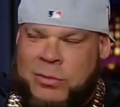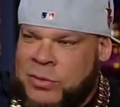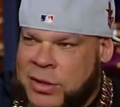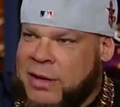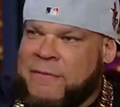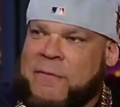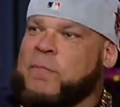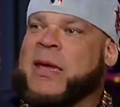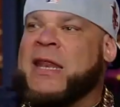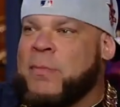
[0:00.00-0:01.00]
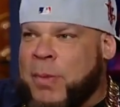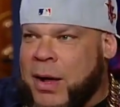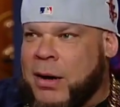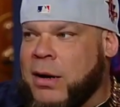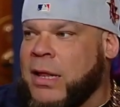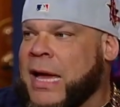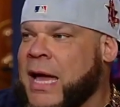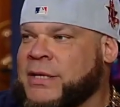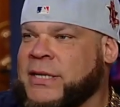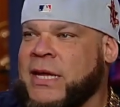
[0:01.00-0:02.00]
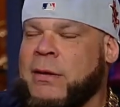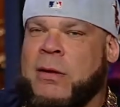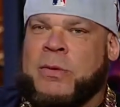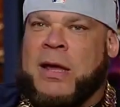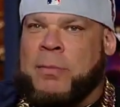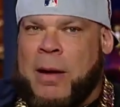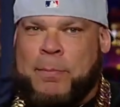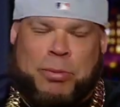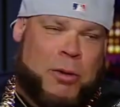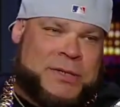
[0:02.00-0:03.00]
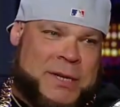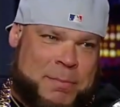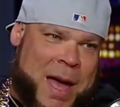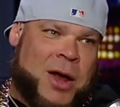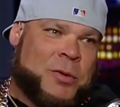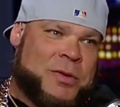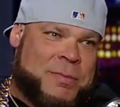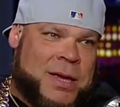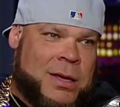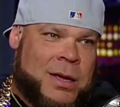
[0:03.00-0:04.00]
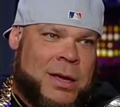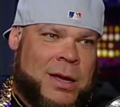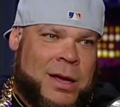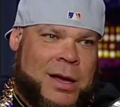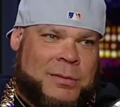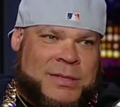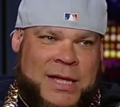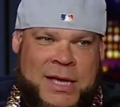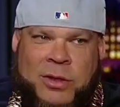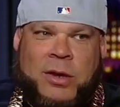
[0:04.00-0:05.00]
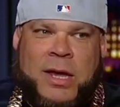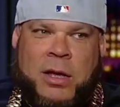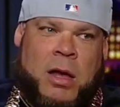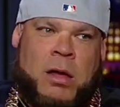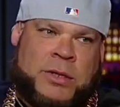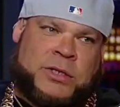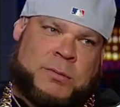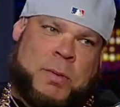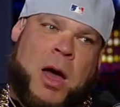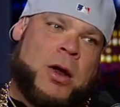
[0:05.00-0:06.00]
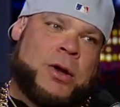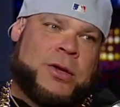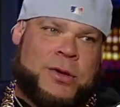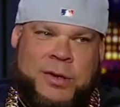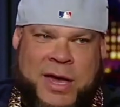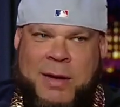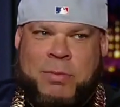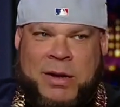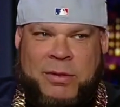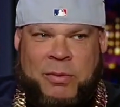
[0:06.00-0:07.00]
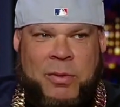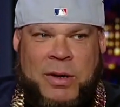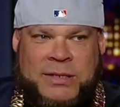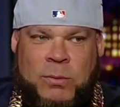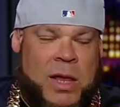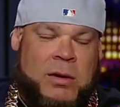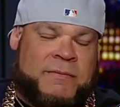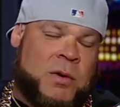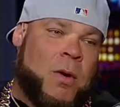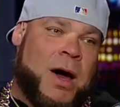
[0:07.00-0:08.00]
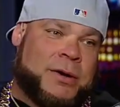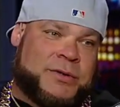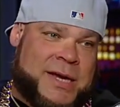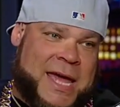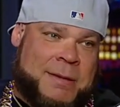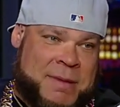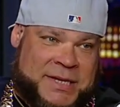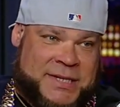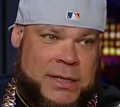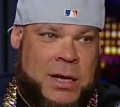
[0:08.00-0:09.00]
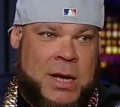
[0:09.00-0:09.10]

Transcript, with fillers: Looking for peanut butter. Like I used to get, uh, when I brought protein powder with me, I was like, they're like, oh, this is a powder. You, you can't bring it through. I said, well, I don't have any water, so I can't mix it.